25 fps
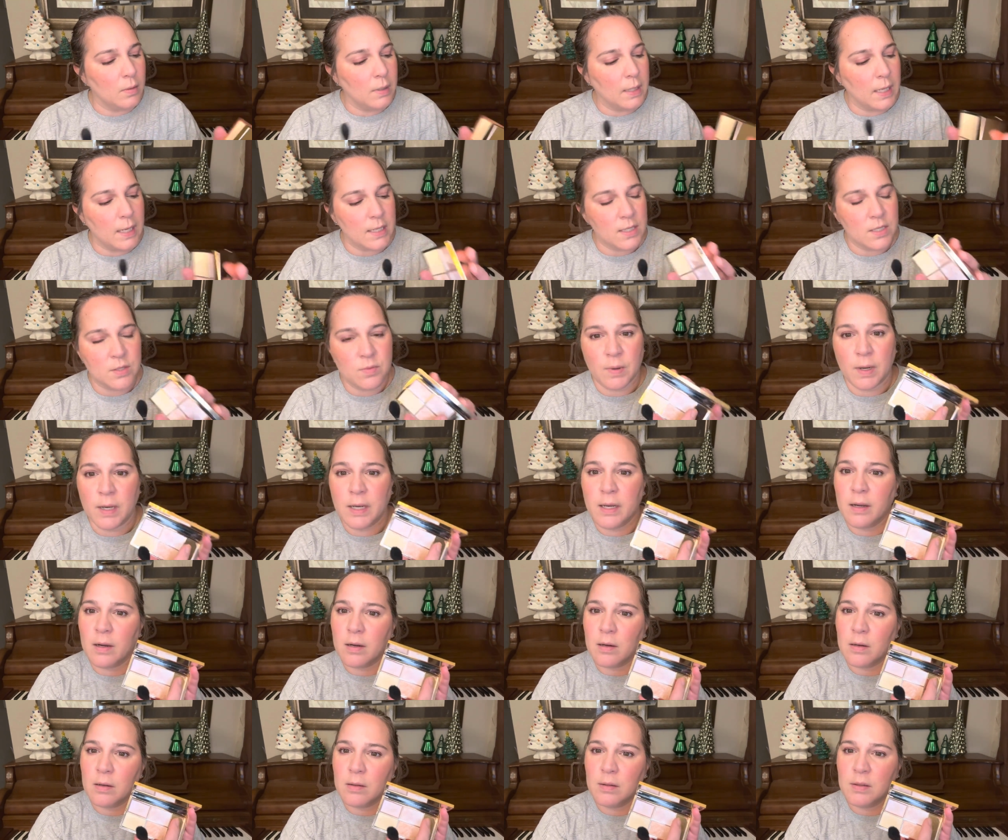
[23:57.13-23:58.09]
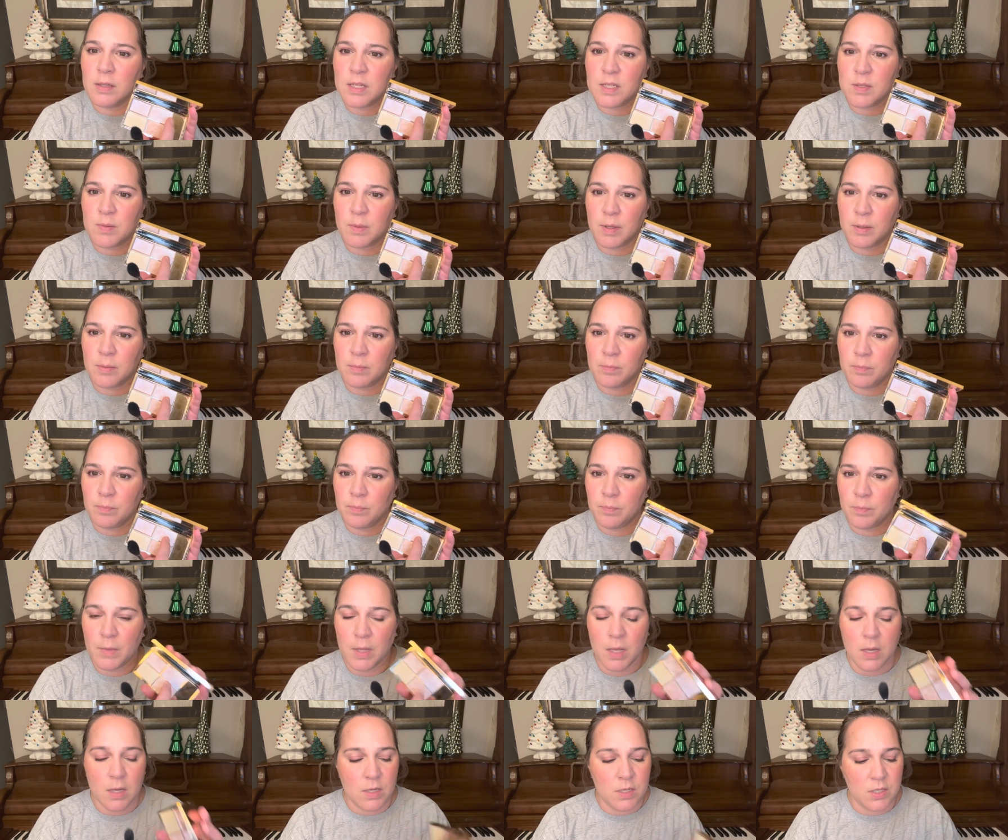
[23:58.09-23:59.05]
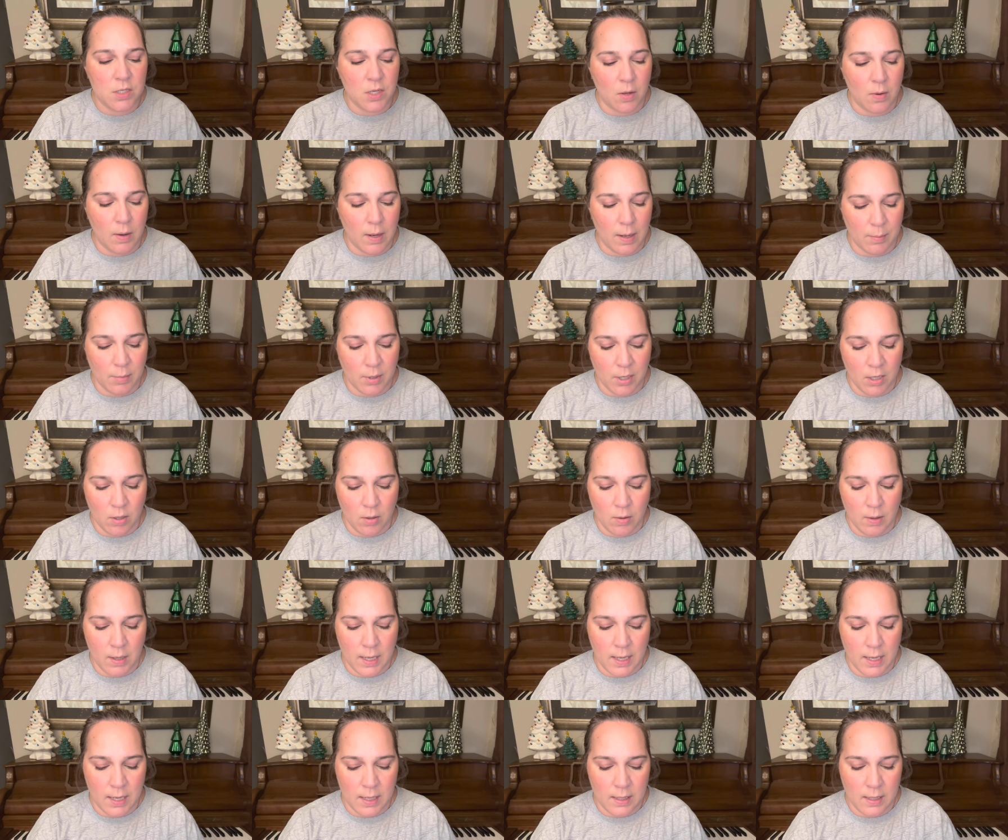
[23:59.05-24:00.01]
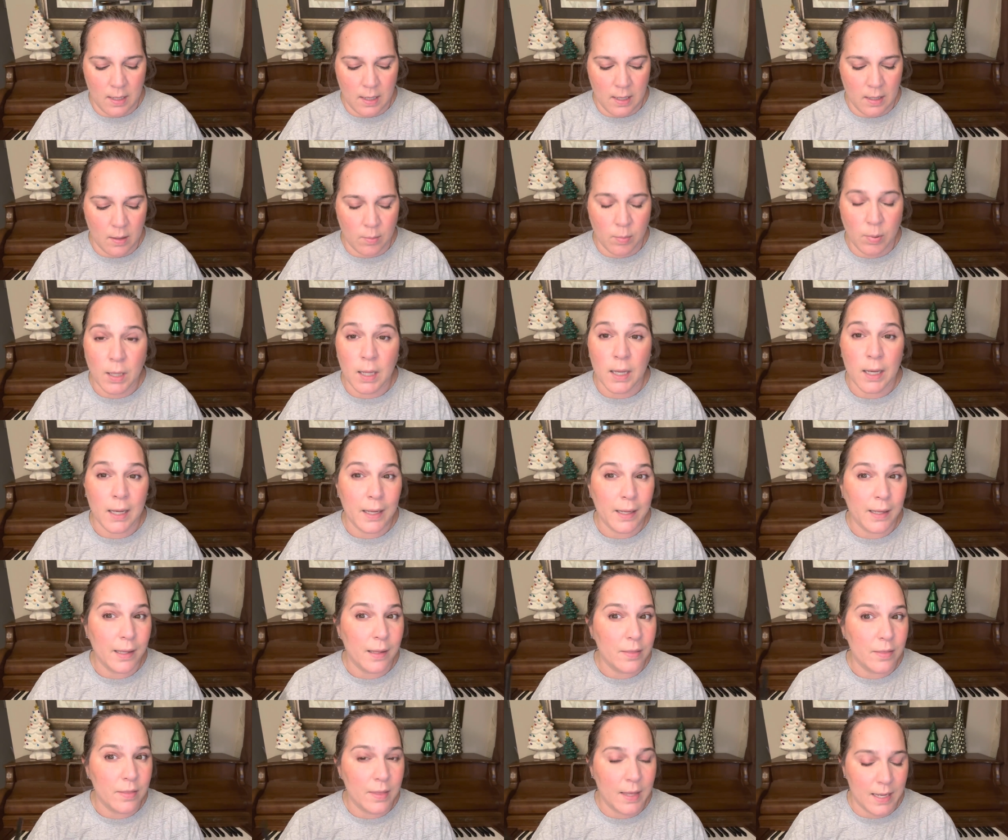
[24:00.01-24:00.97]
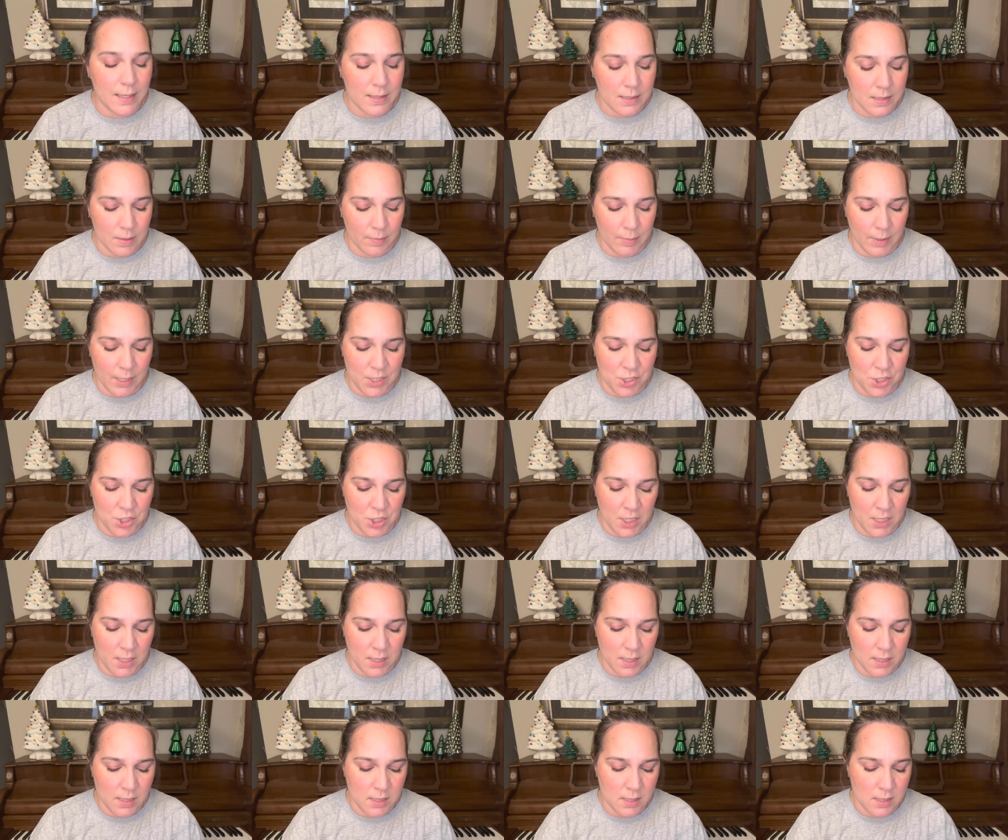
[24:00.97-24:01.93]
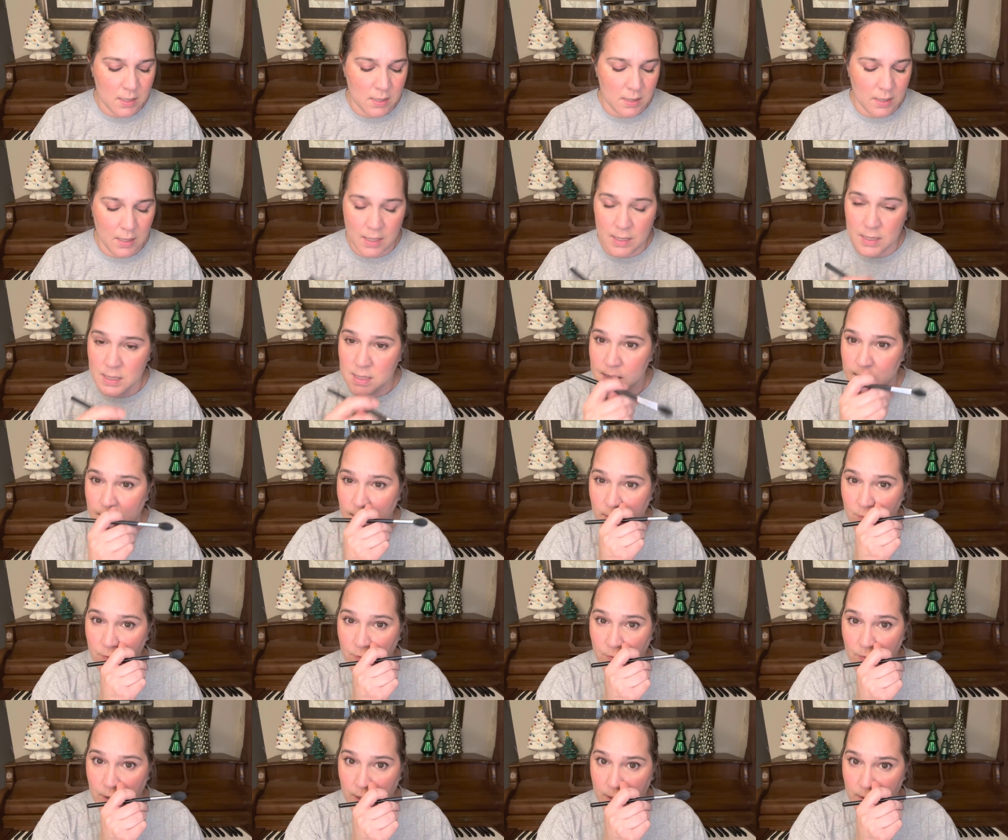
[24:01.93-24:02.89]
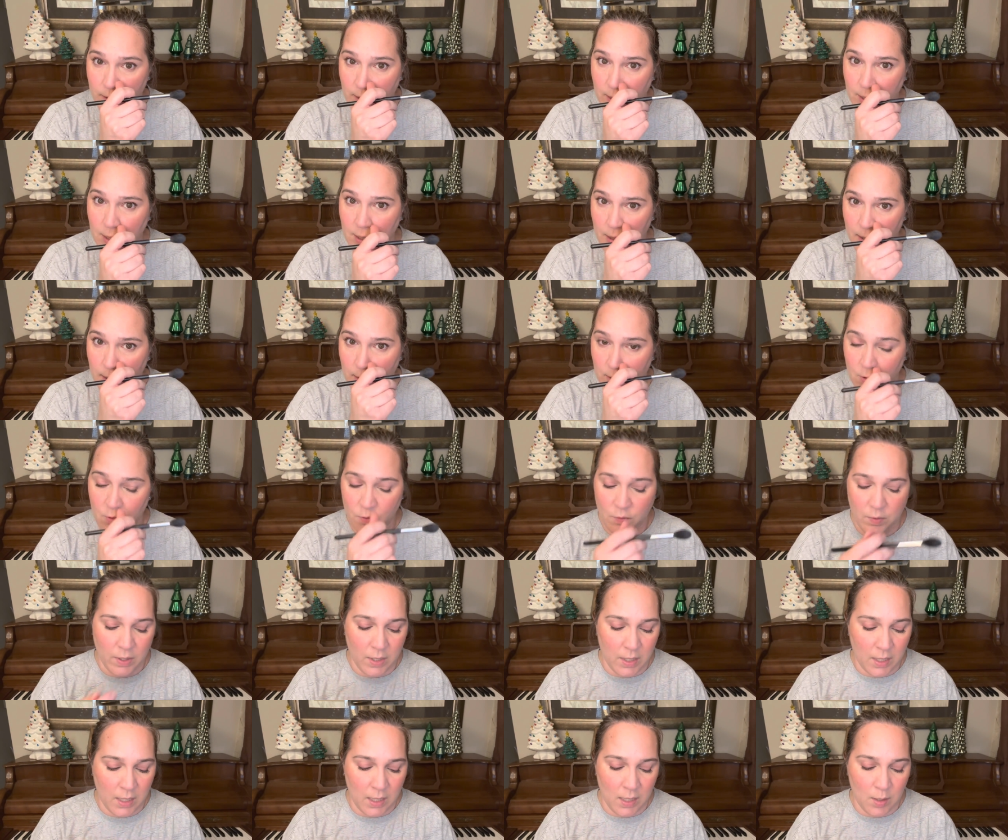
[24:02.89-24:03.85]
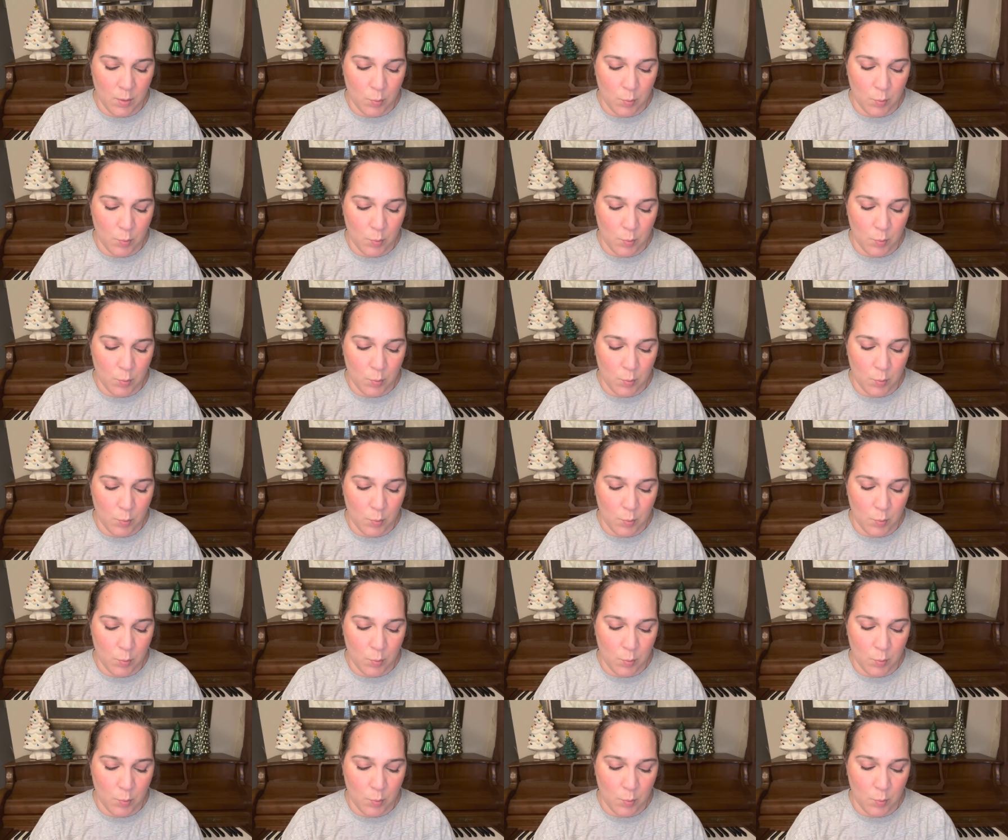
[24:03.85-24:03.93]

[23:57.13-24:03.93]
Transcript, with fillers: yes, right here, this one. So I'm gonna go ahead and apply that to my cheeks. It's very, very